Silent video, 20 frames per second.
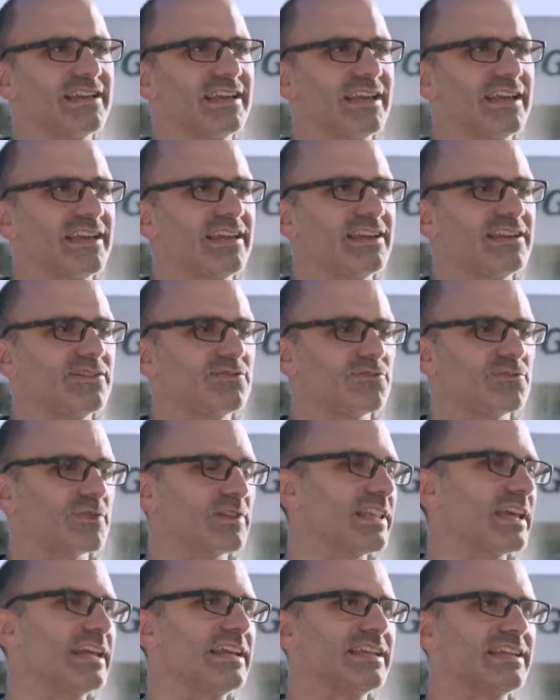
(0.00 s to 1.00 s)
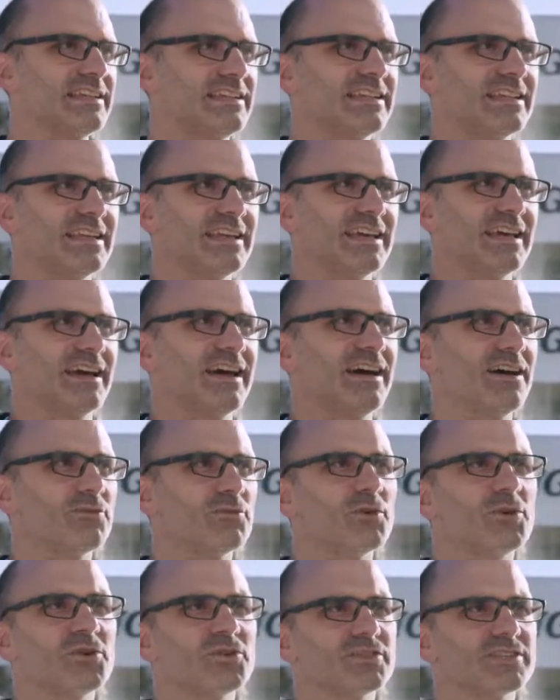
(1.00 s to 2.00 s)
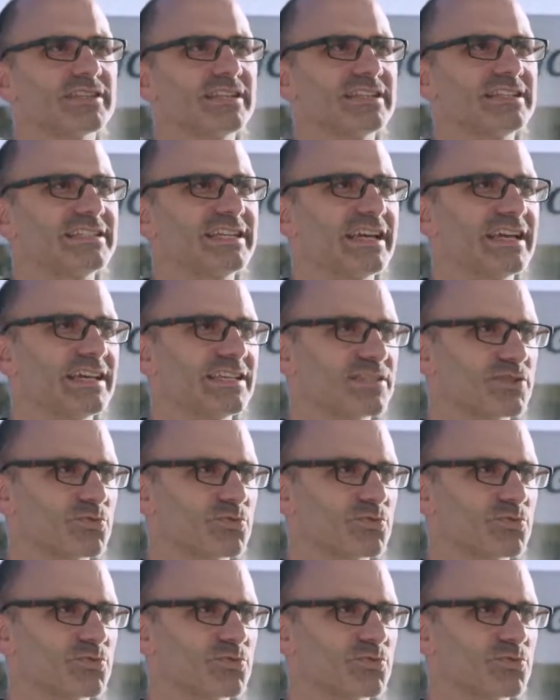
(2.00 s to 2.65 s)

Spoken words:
in related roles such as